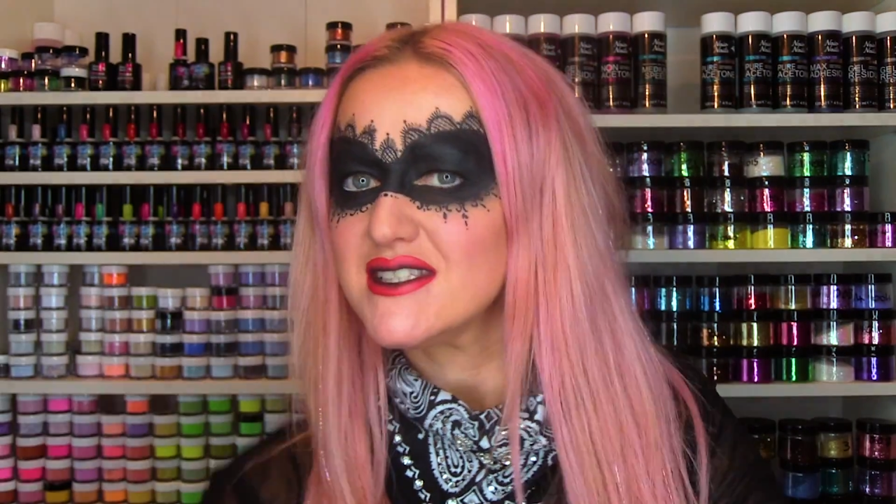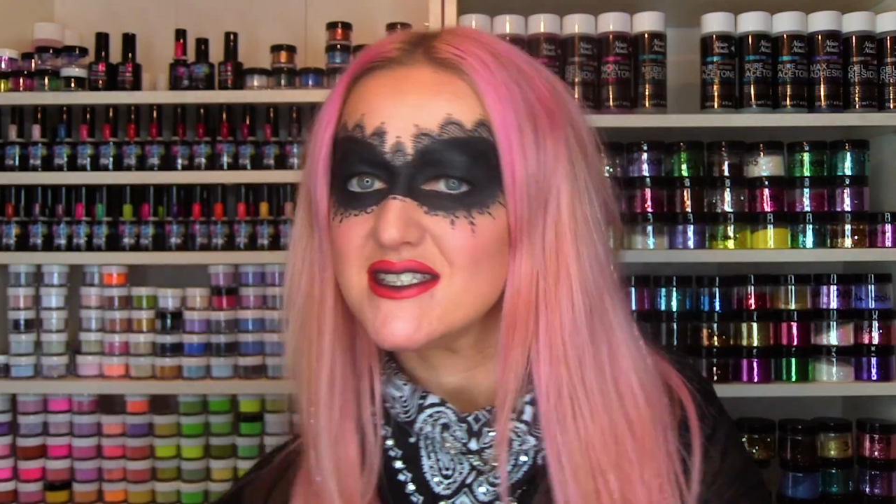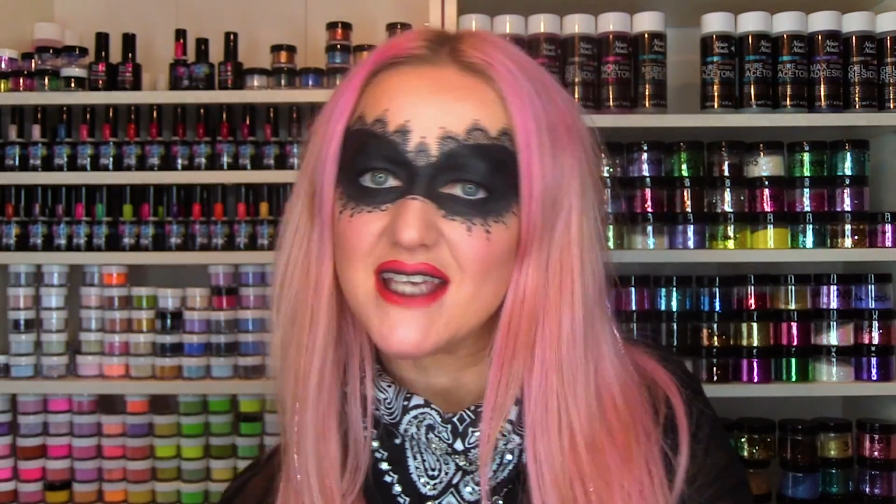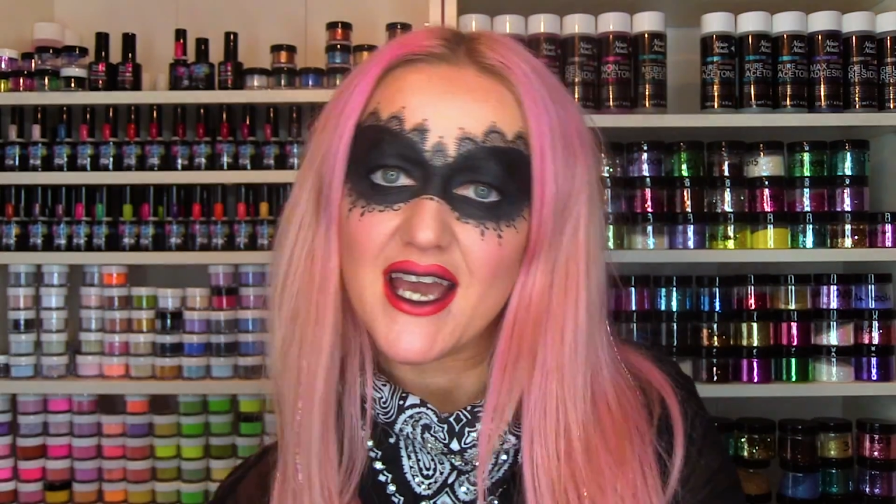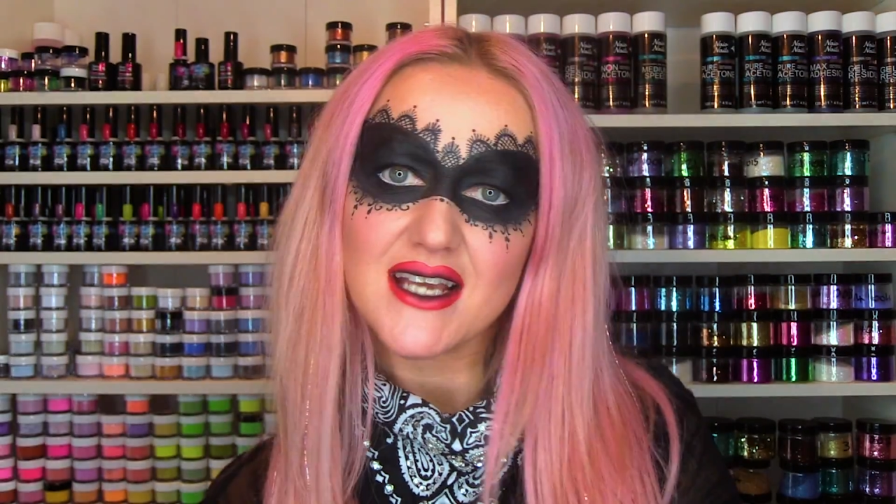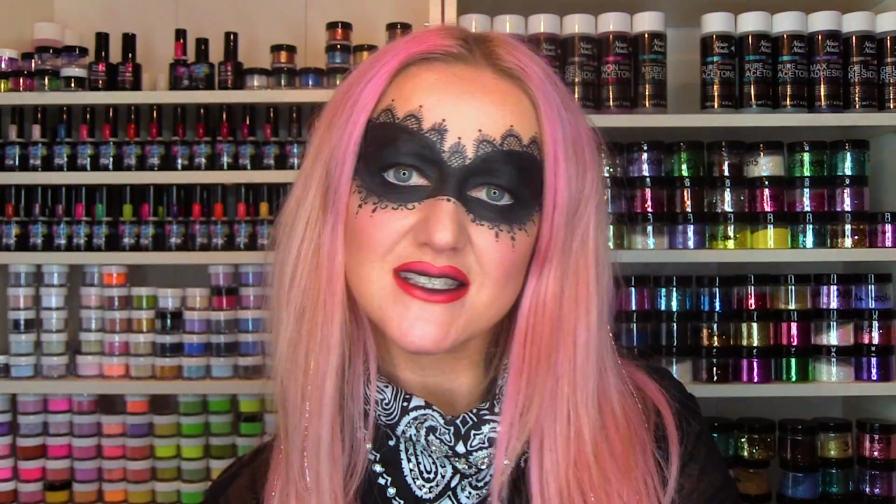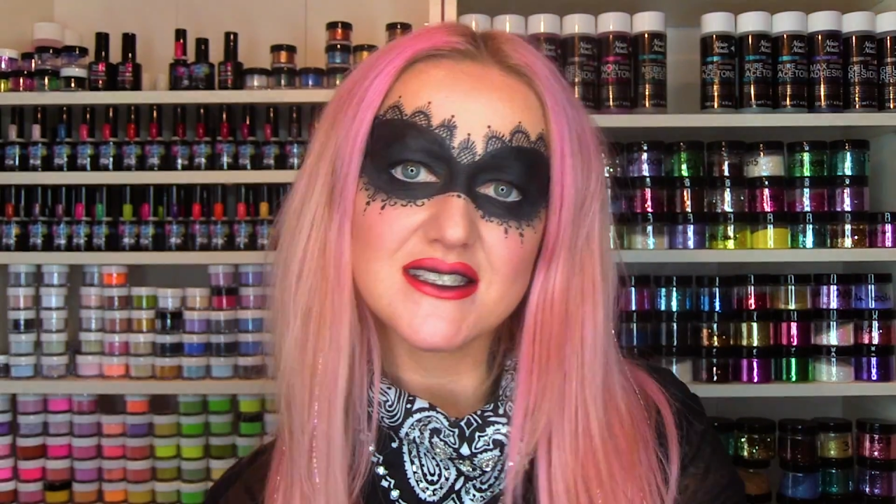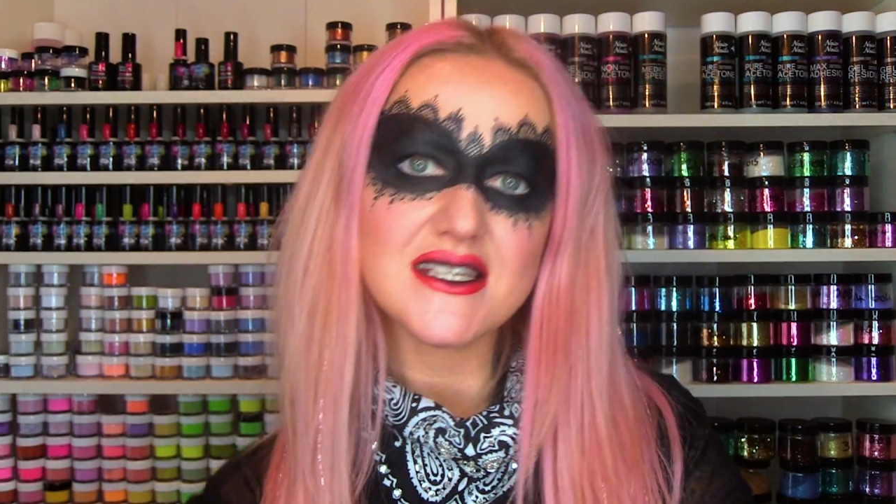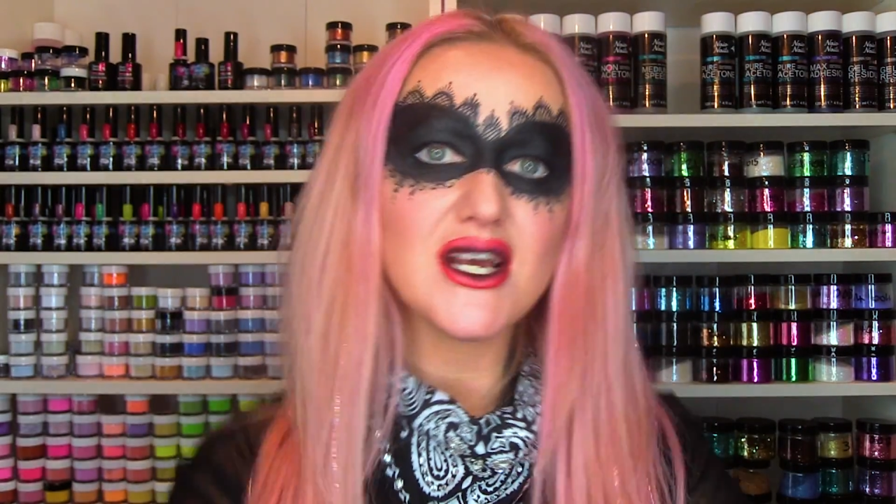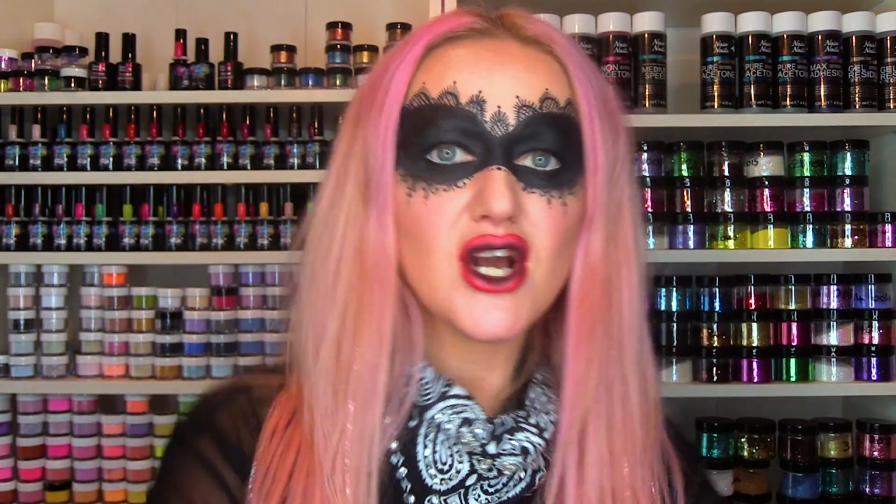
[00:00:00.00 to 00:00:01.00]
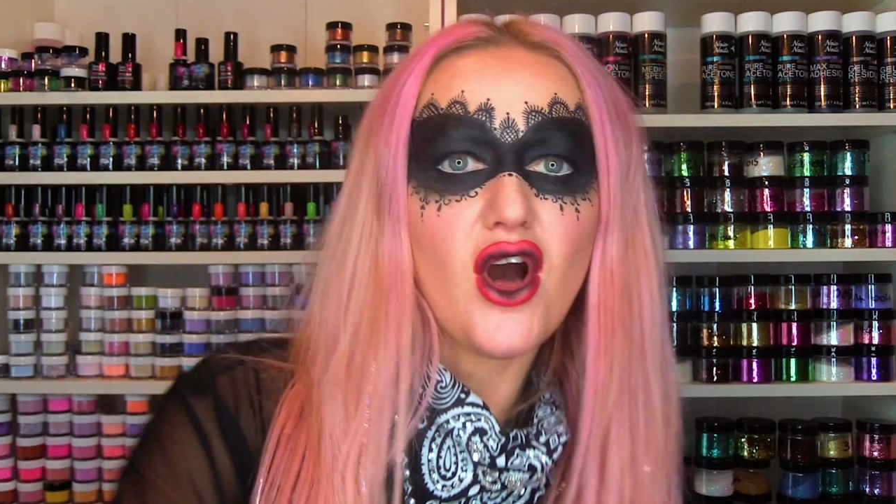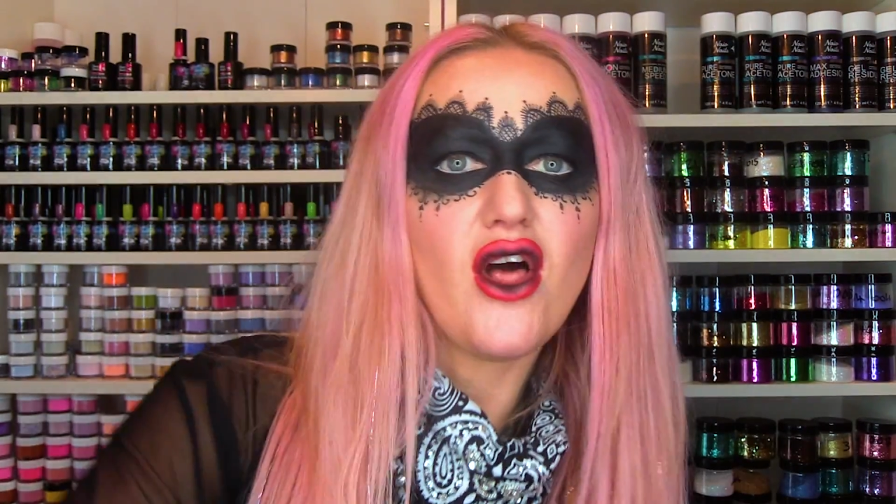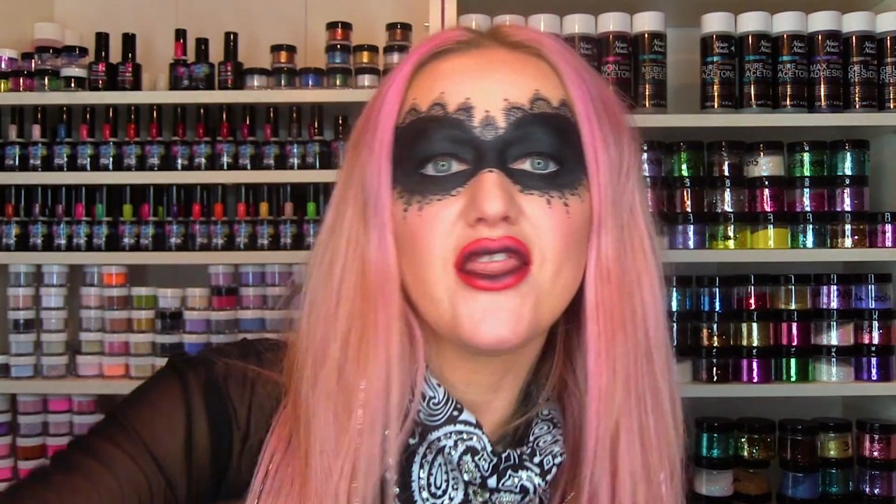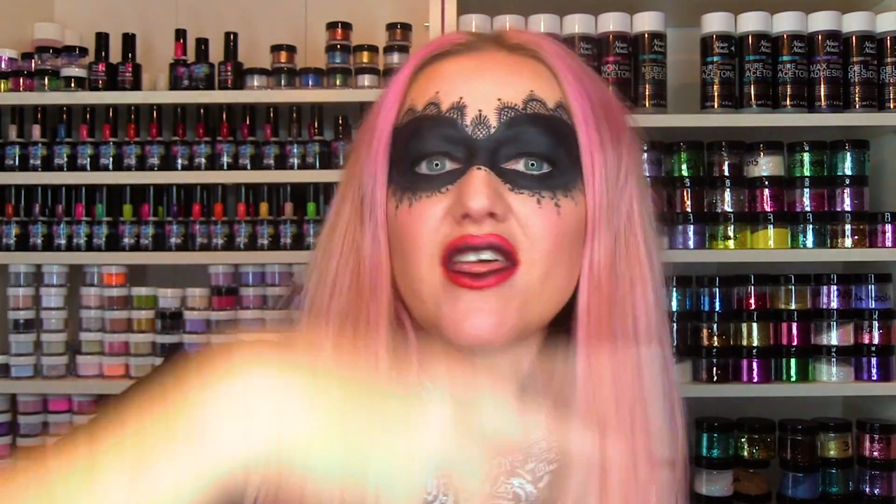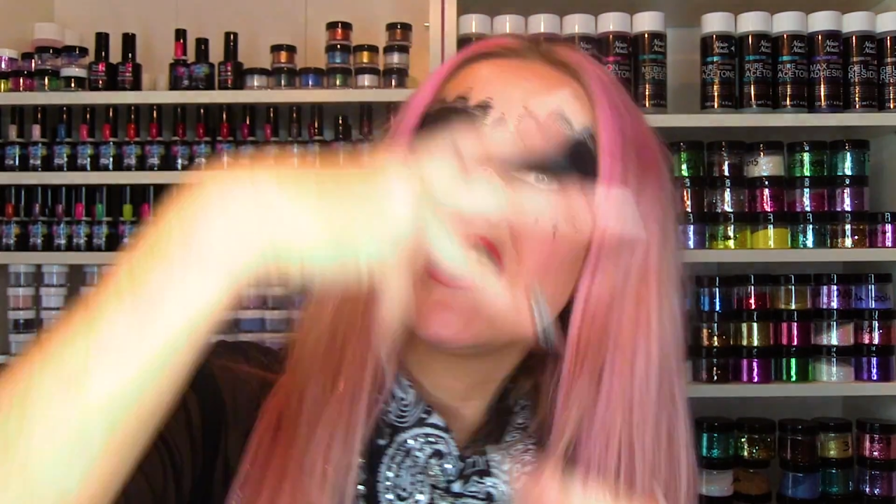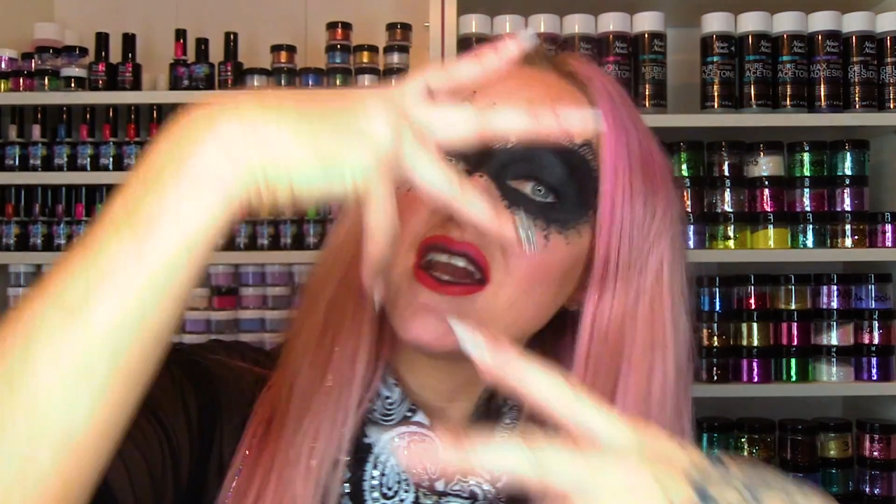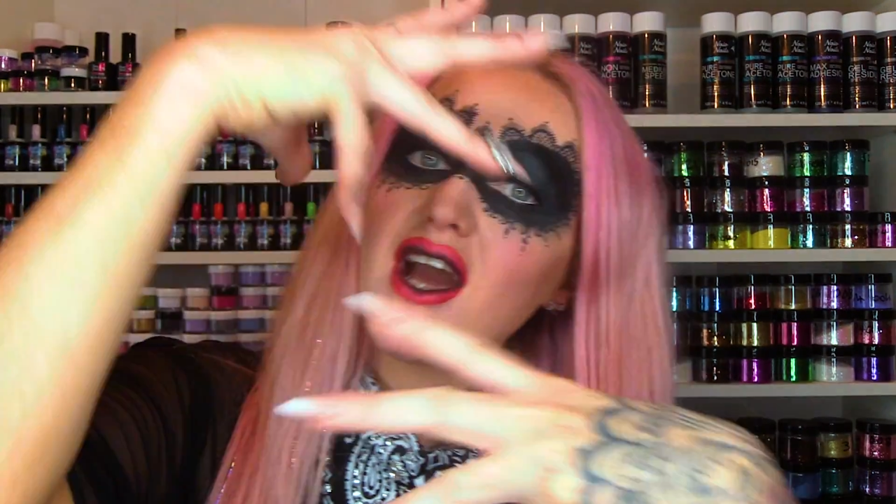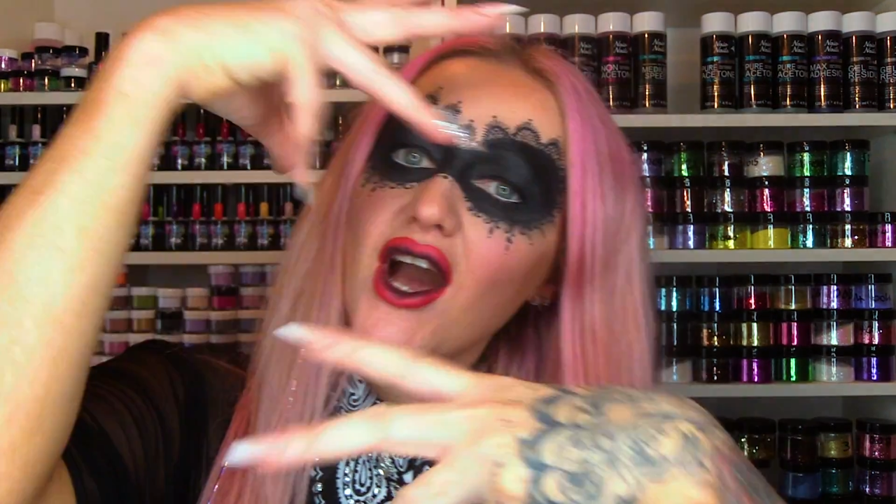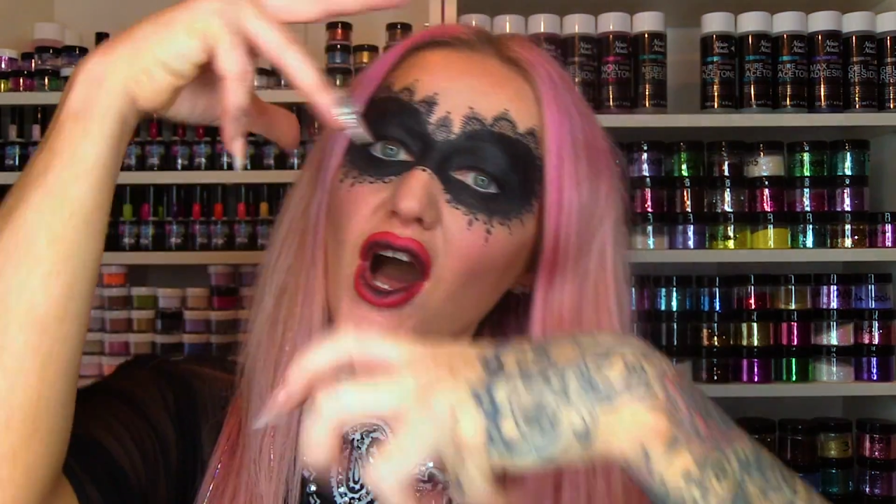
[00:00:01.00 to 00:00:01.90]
sexy gothic